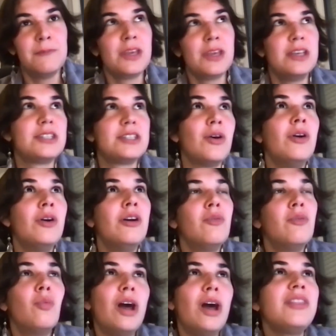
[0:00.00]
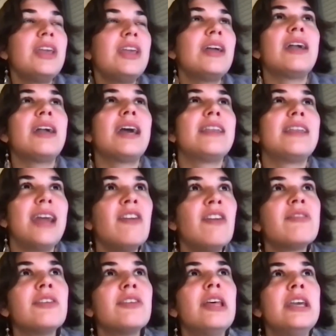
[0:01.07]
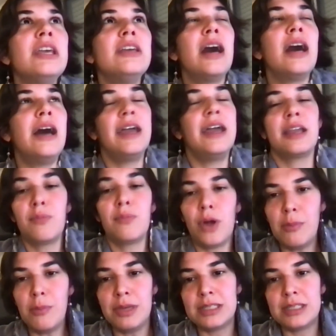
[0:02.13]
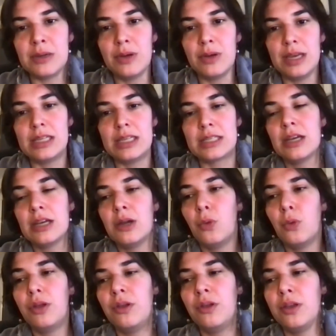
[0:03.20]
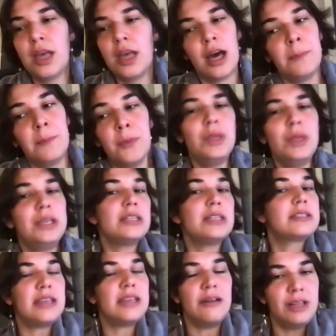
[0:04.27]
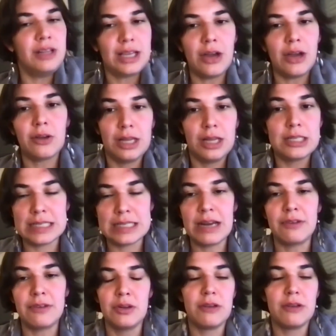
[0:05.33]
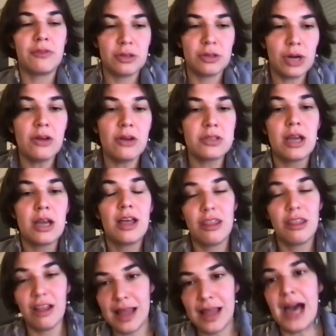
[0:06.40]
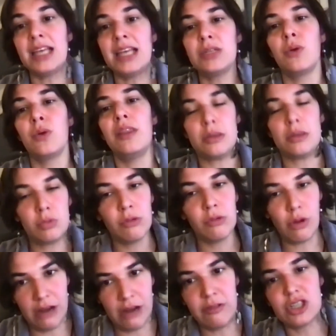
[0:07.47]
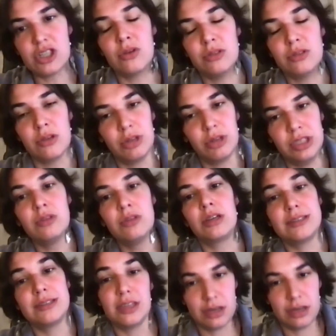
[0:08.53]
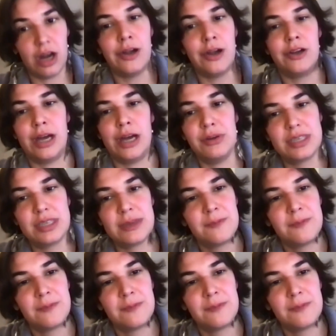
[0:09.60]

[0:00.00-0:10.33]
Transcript: So one thing I can promise you is Moowe does definitely calculate several different routes. The last one that we will ever show to the user is the car route.